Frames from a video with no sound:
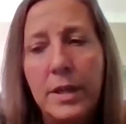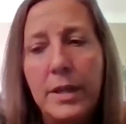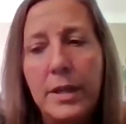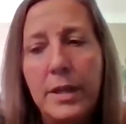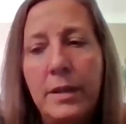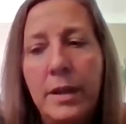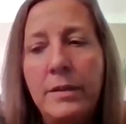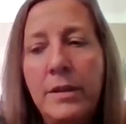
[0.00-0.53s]

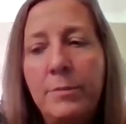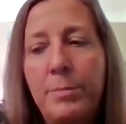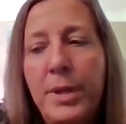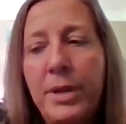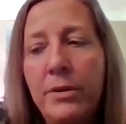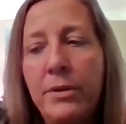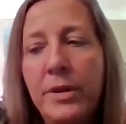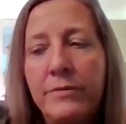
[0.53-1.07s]
in, in the
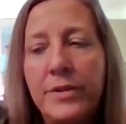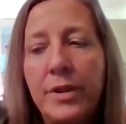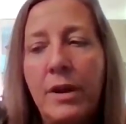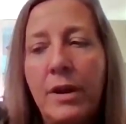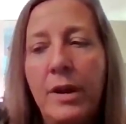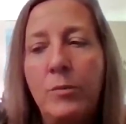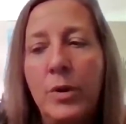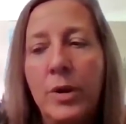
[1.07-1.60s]
period of
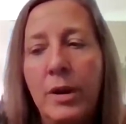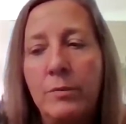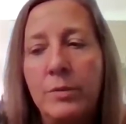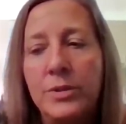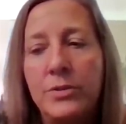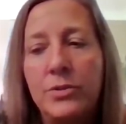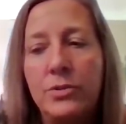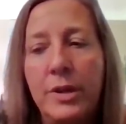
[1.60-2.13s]
time where I
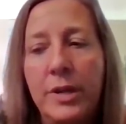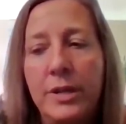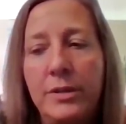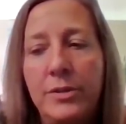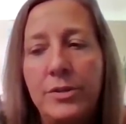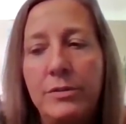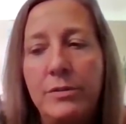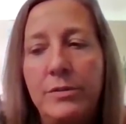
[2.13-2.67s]
was trying
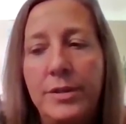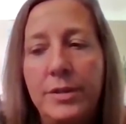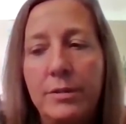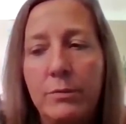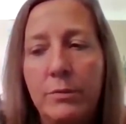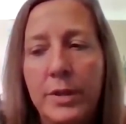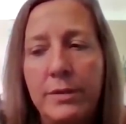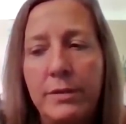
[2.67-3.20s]
to
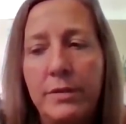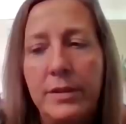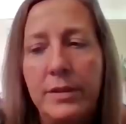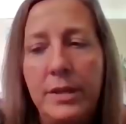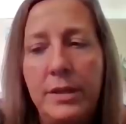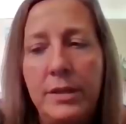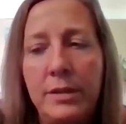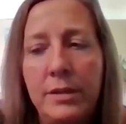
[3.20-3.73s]
deal with
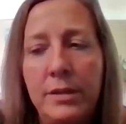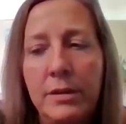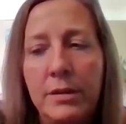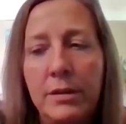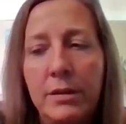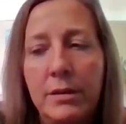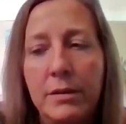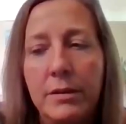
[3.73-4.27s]
the
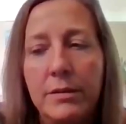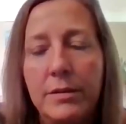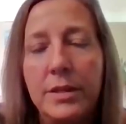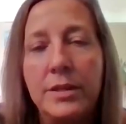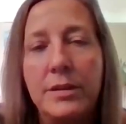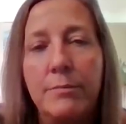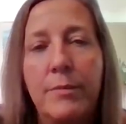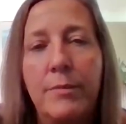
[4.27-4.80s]

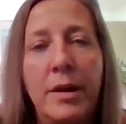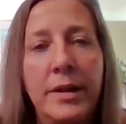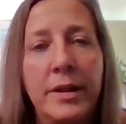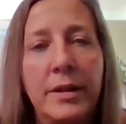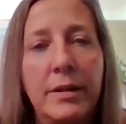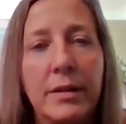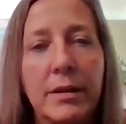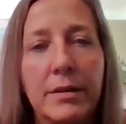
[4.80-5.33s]
the
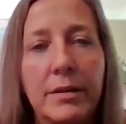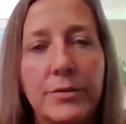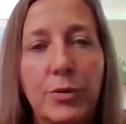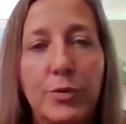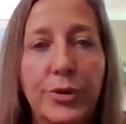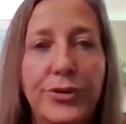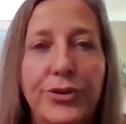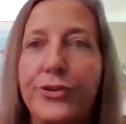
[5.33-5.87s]
demonic
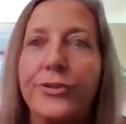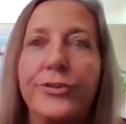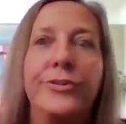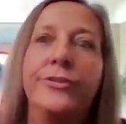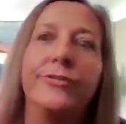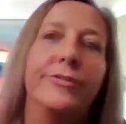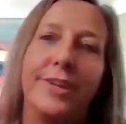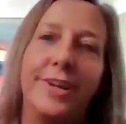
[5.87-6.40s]

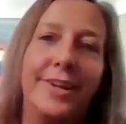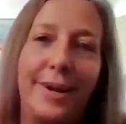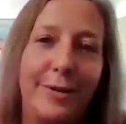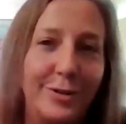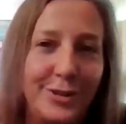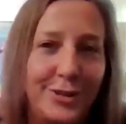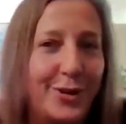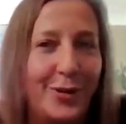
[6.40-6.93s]
torture that I
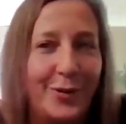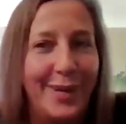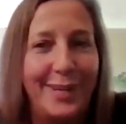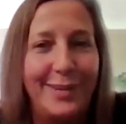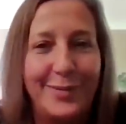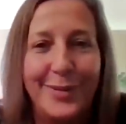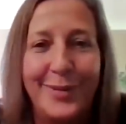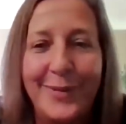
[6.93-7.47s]
was going
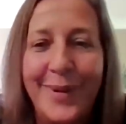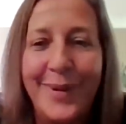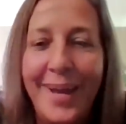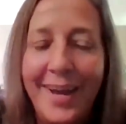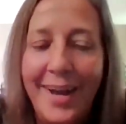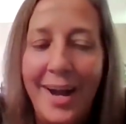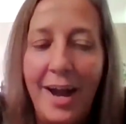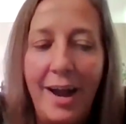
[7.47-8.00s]
through,
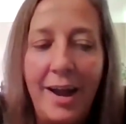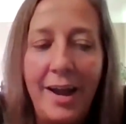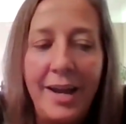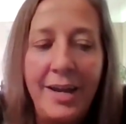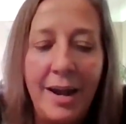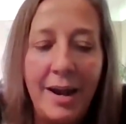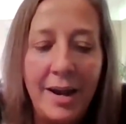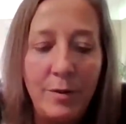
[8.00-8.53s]

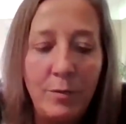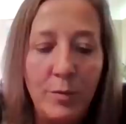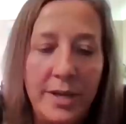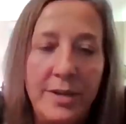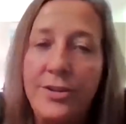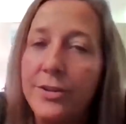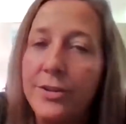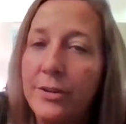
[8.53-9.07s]
I I
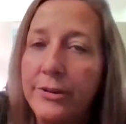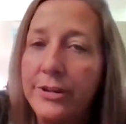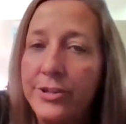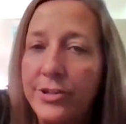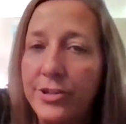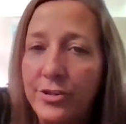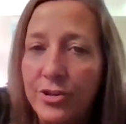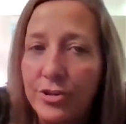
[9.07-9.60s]
went into the
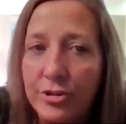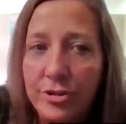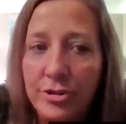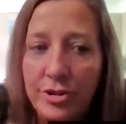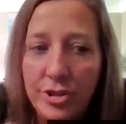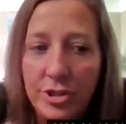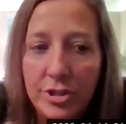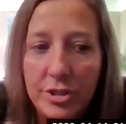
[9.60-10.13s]
Christian
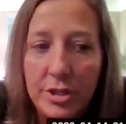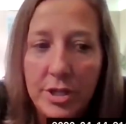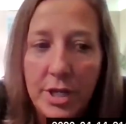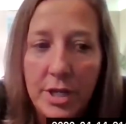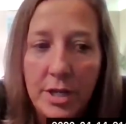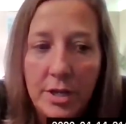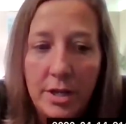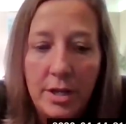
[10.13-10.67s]
church,
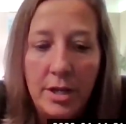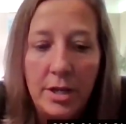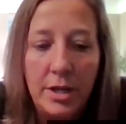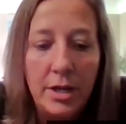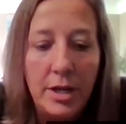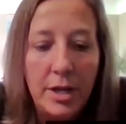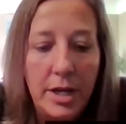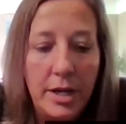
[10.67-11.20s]

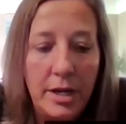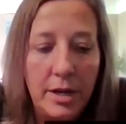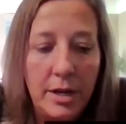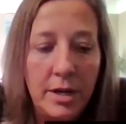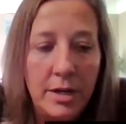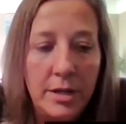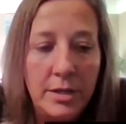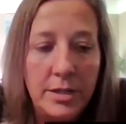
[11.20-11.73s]

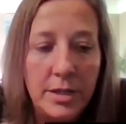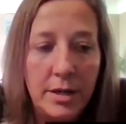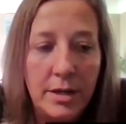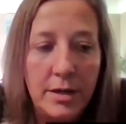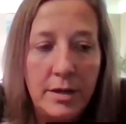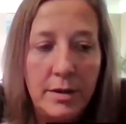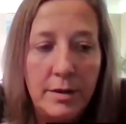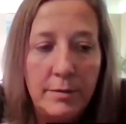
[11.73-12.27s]
and
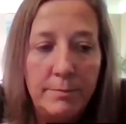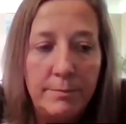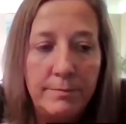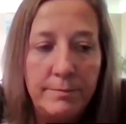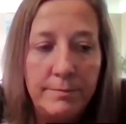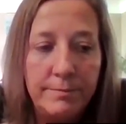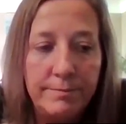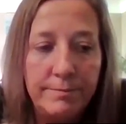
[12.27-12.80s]

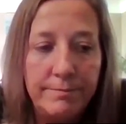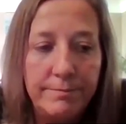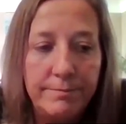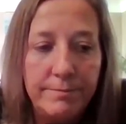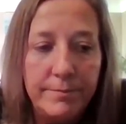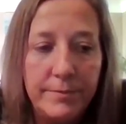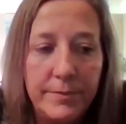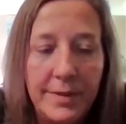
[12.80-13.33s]
um,
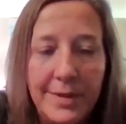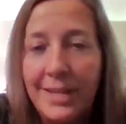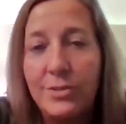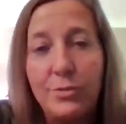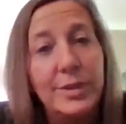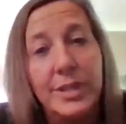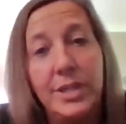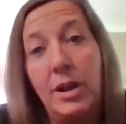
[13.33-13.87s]
and
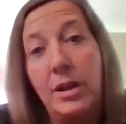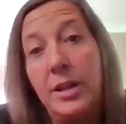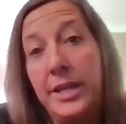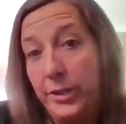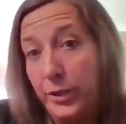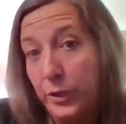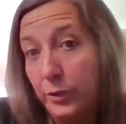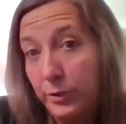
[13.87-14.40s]
that's really all I
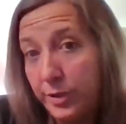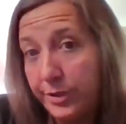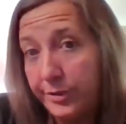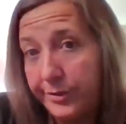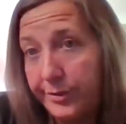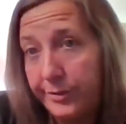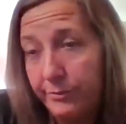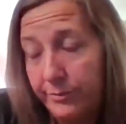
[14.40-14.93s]
knew to
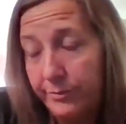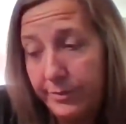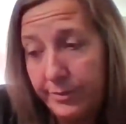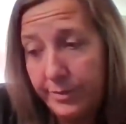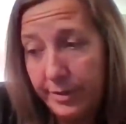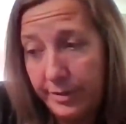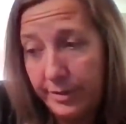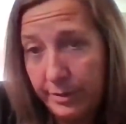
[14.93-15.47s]

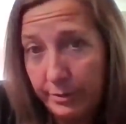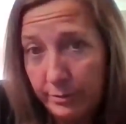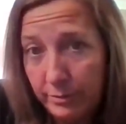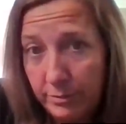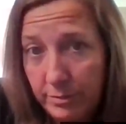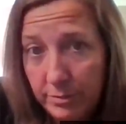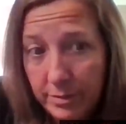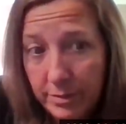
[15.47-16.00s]
to
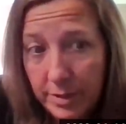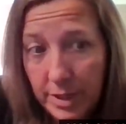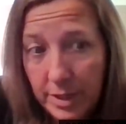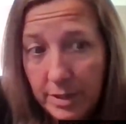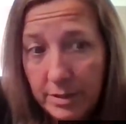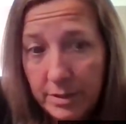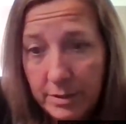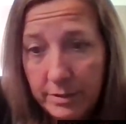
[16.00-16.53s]
do.
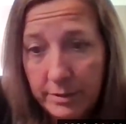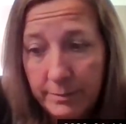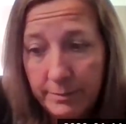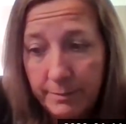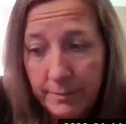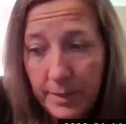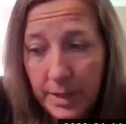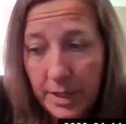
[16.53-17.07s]

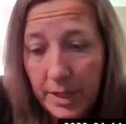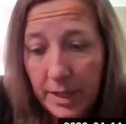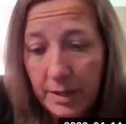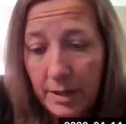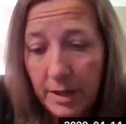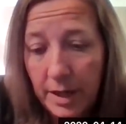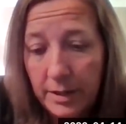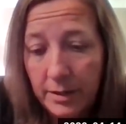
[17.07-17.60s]
Um, and
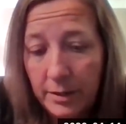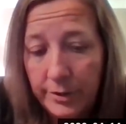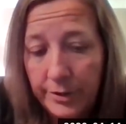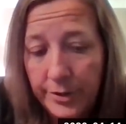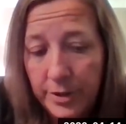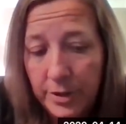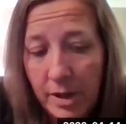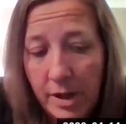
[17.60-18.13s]
I, I
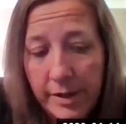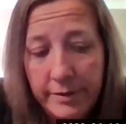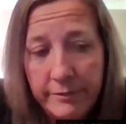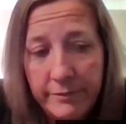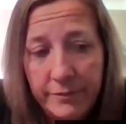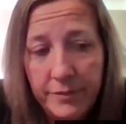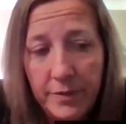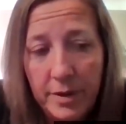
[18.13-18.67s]
learned a lot
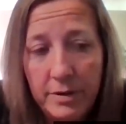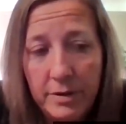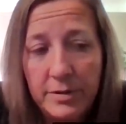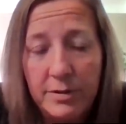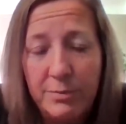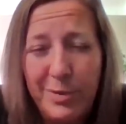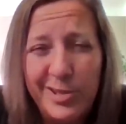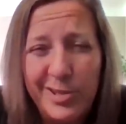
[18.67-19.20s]
of uh,
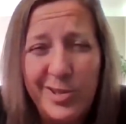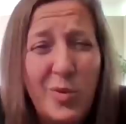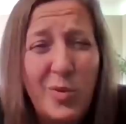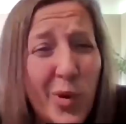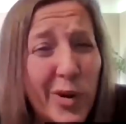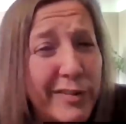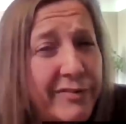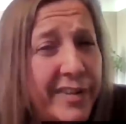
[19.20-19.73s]
spiritual
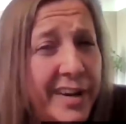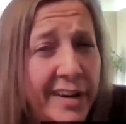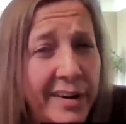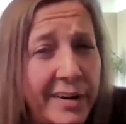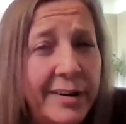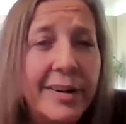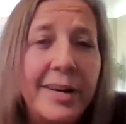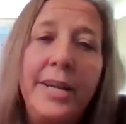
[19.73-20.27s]

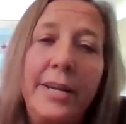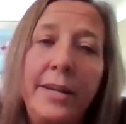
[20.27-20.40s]
warfare.